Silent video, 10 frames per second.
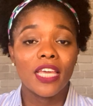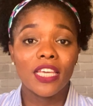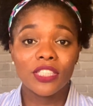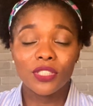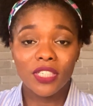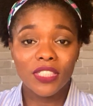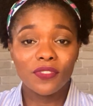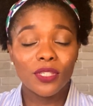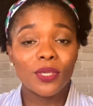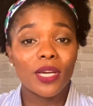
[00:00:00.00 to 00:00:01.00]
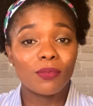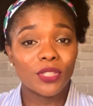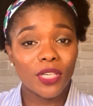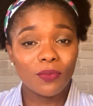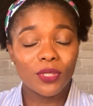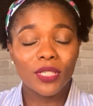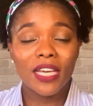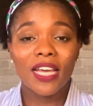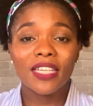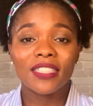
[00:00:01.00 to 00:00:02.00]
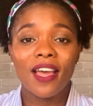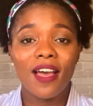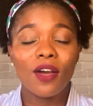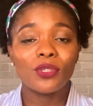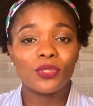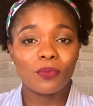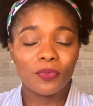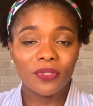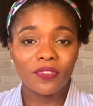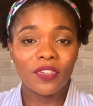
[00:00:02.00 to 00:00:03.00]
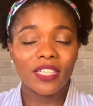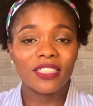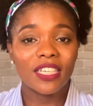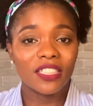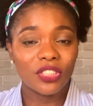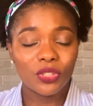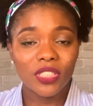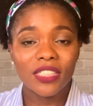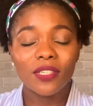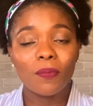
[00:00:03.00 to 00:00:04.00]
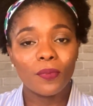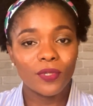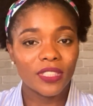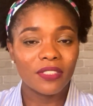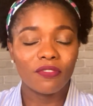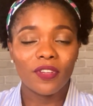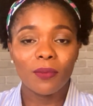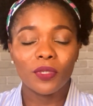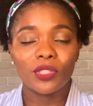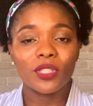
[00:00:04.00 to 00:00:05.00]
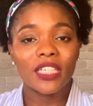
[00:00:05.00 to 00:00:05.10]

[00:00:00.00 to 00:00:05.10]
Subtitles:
In today's video, I'll be sharing with you guys how to prevent and treat post-inflammatory